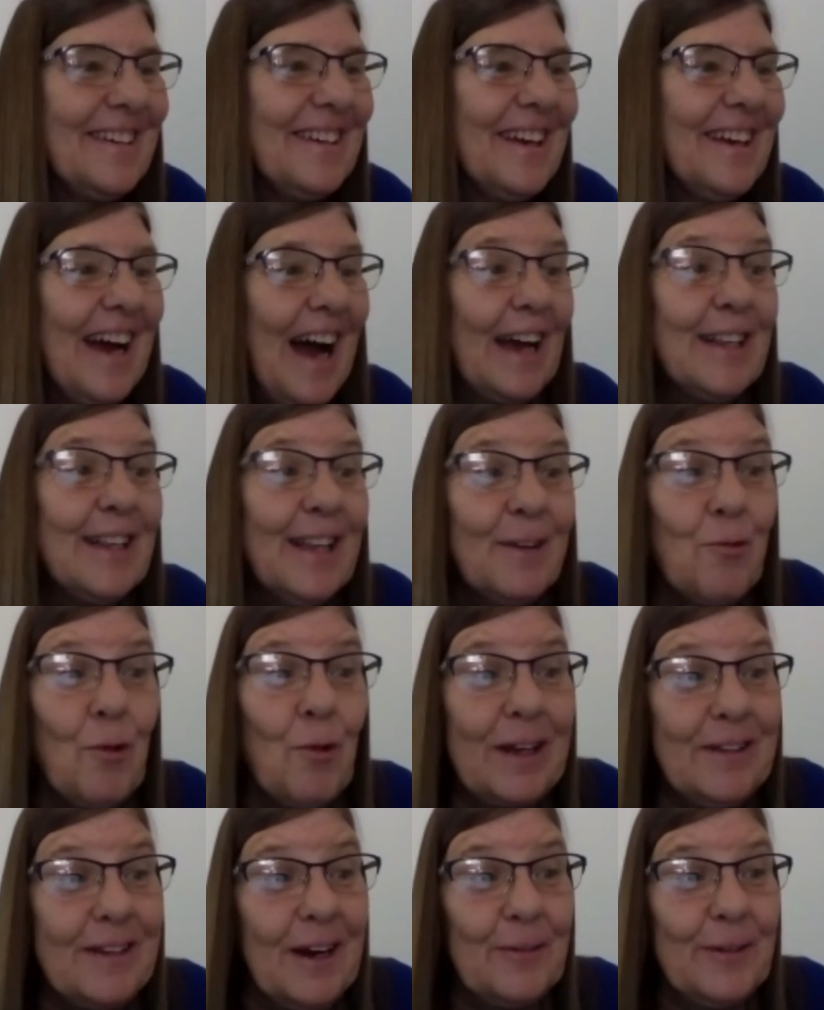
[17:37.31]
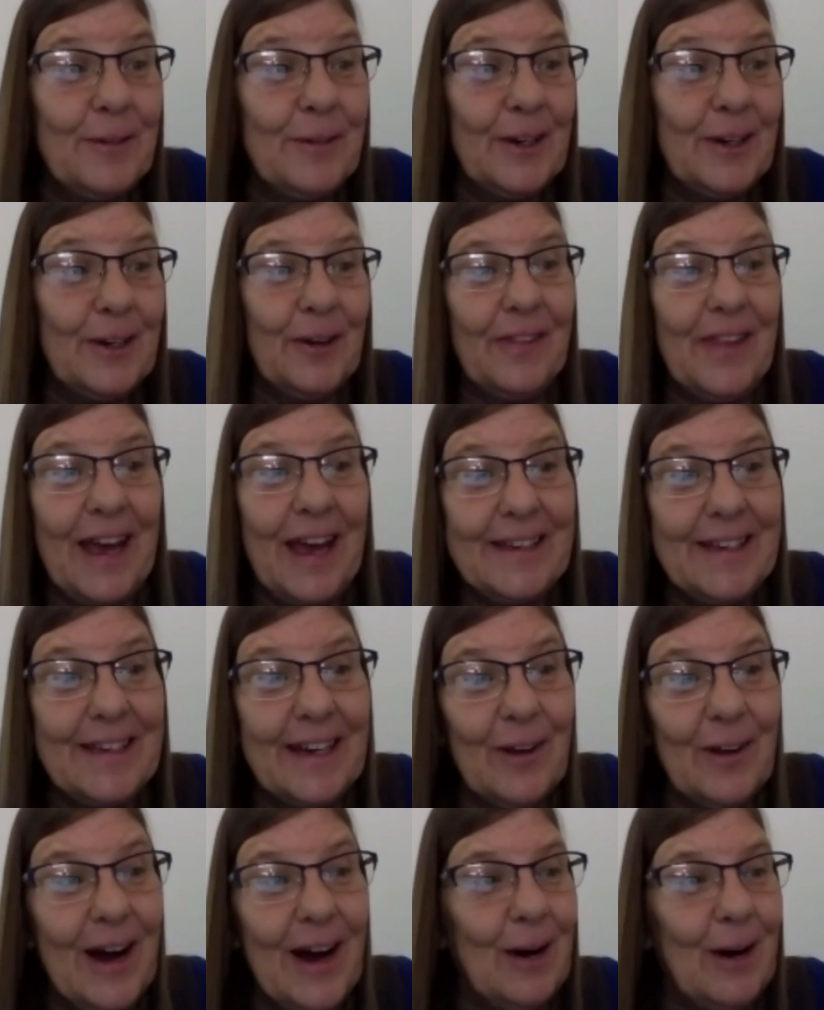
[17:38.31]
I live right down here in that
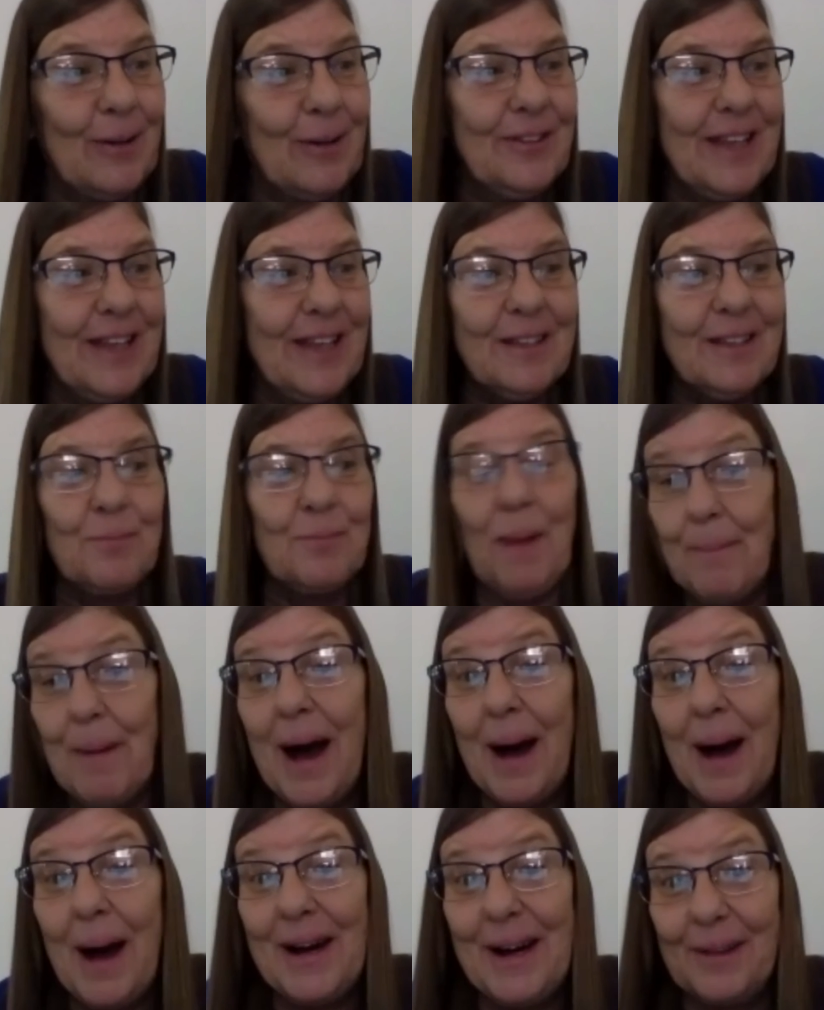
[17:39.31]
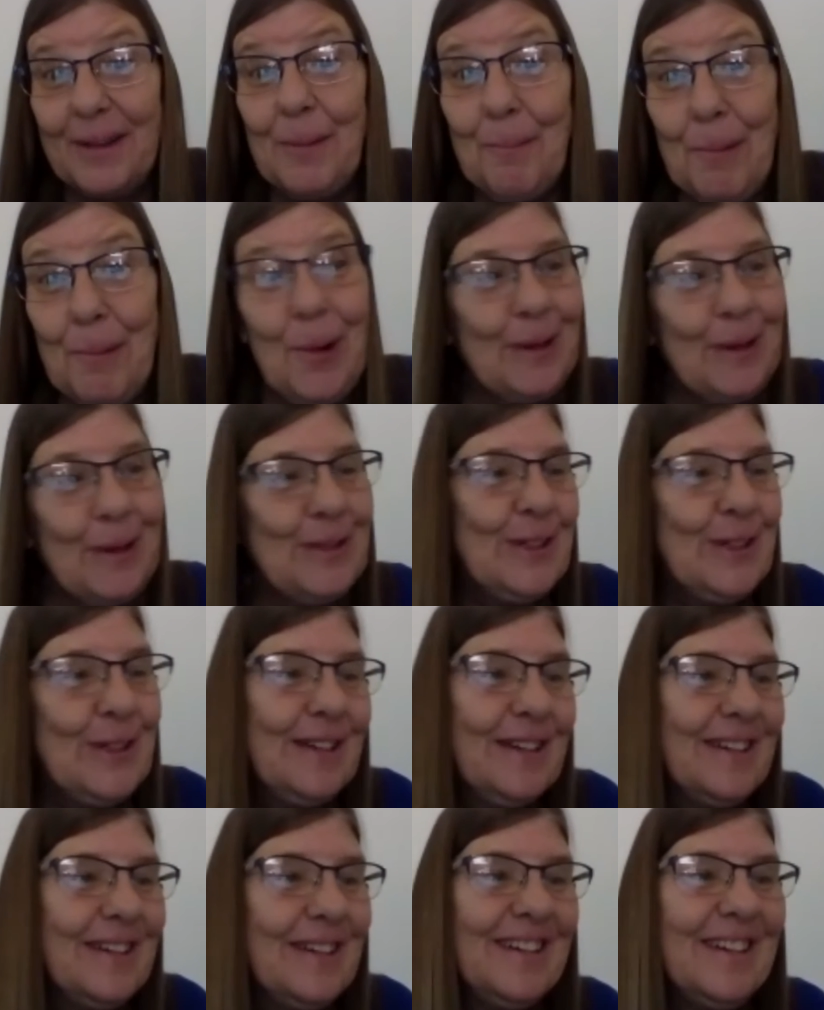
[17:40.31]
yellow house. That's my mama on the porch.
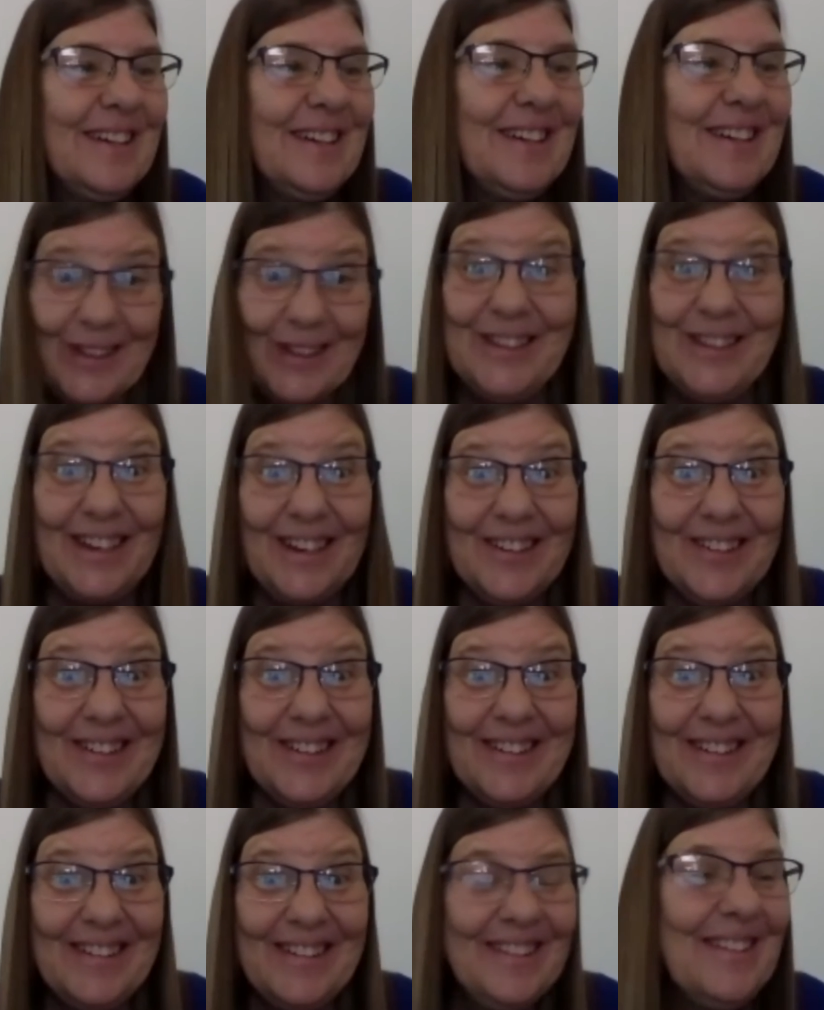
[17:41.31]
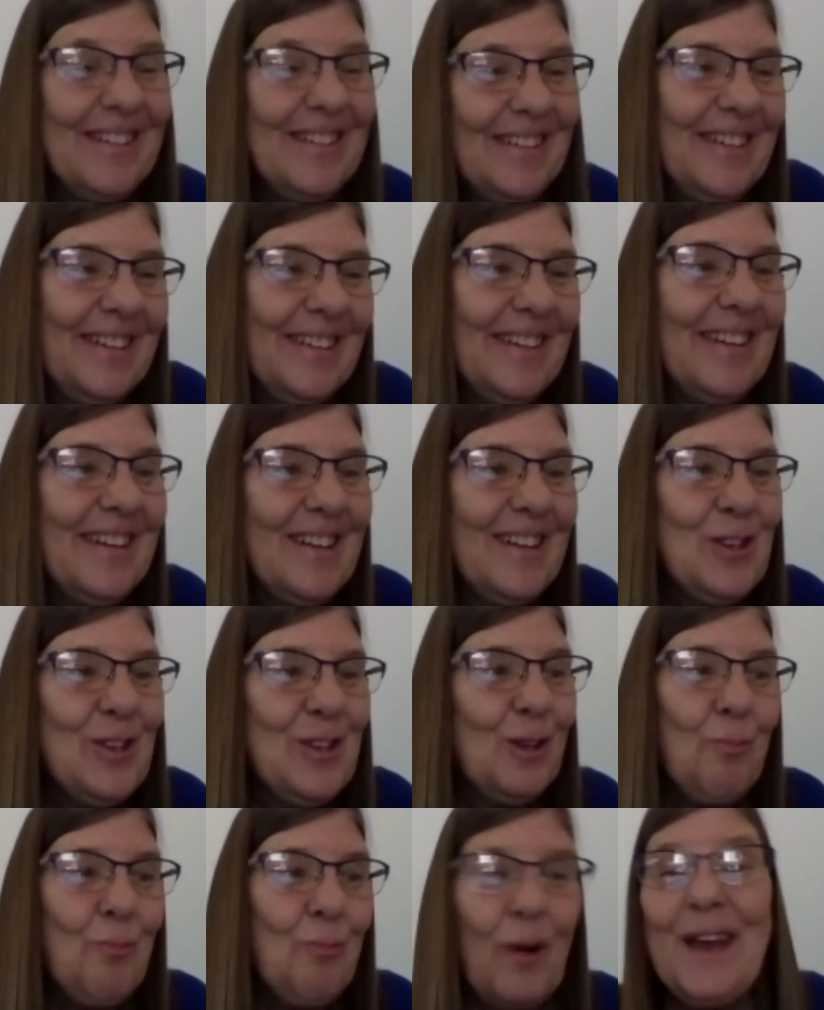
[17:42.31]
You see her?
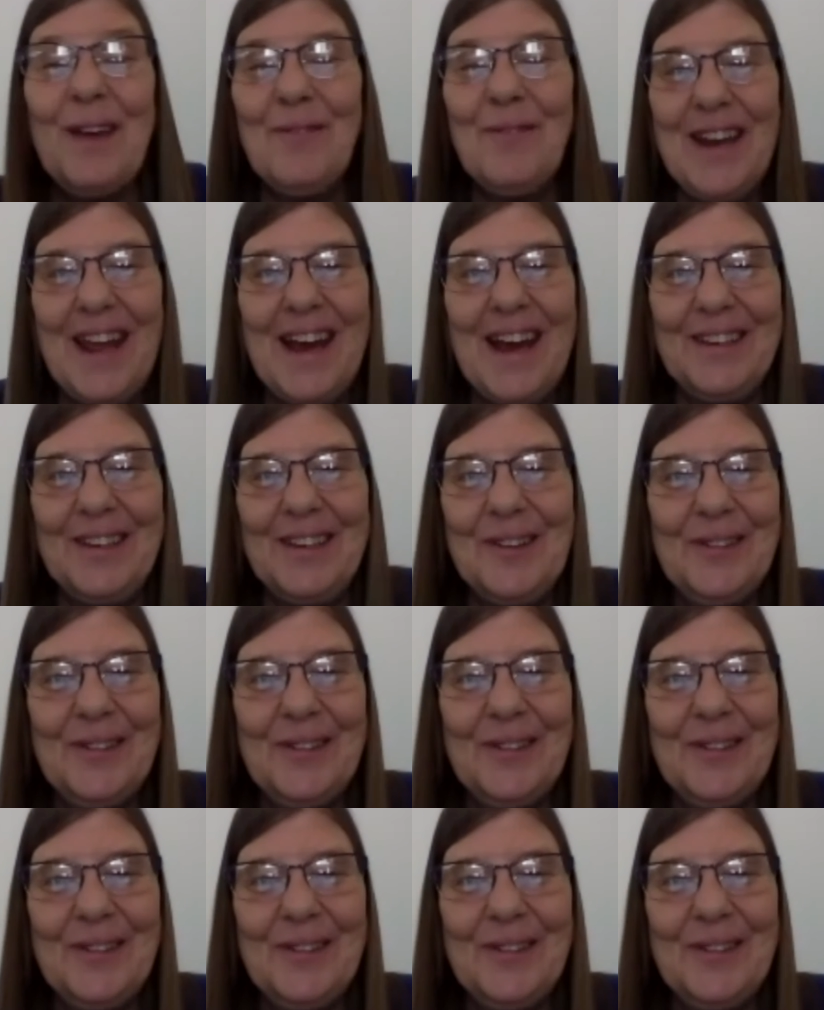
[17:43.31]
She's waving at you.